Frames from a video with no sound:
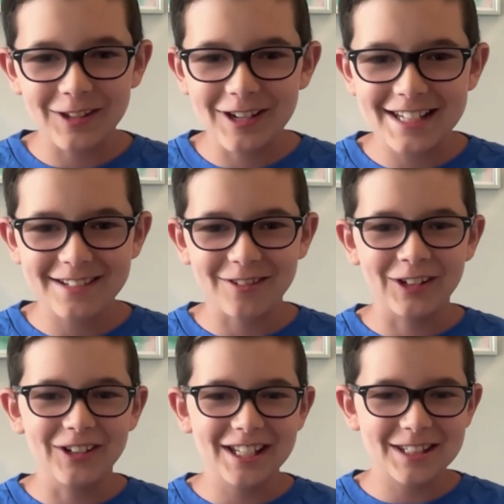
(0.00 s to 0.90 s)
You guys have a
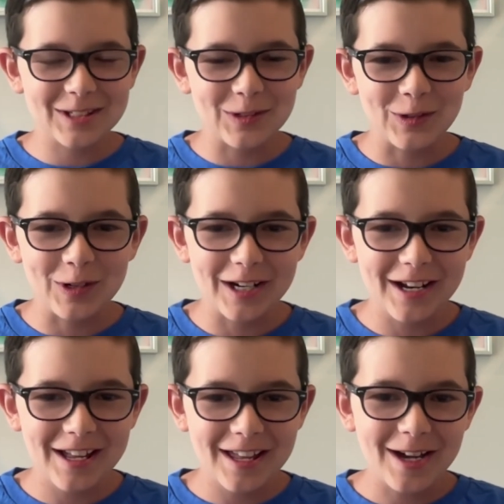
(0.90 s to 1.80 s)
great
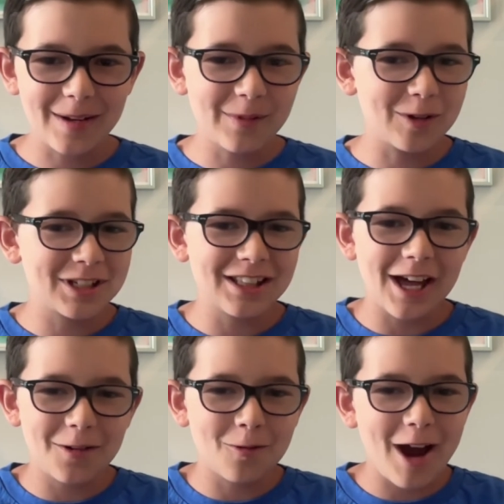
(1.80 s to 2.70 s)
store. There was a
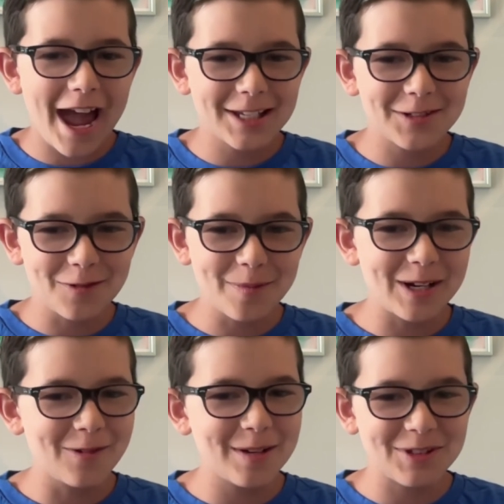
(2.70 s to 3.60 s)
lot of wax for me
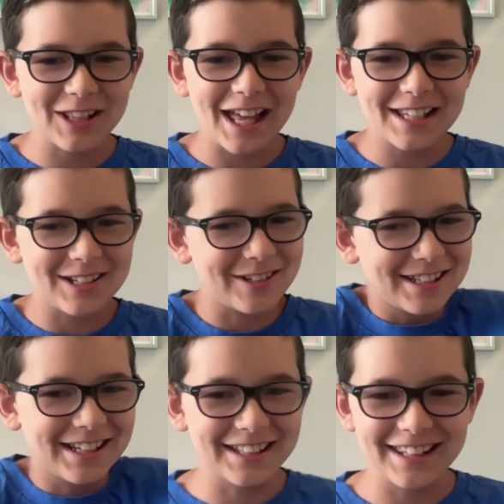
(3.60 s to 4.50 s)
to rip, so that's always
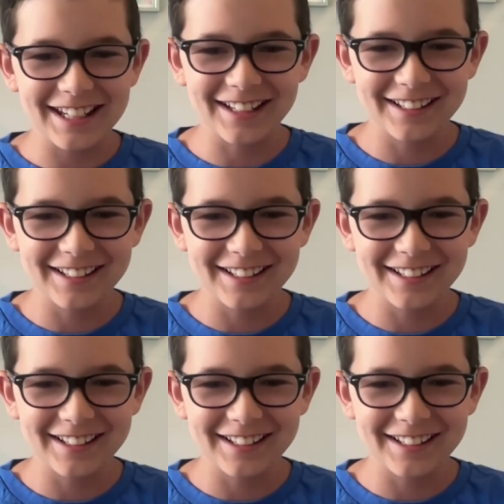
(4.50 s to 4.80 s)
a good thing.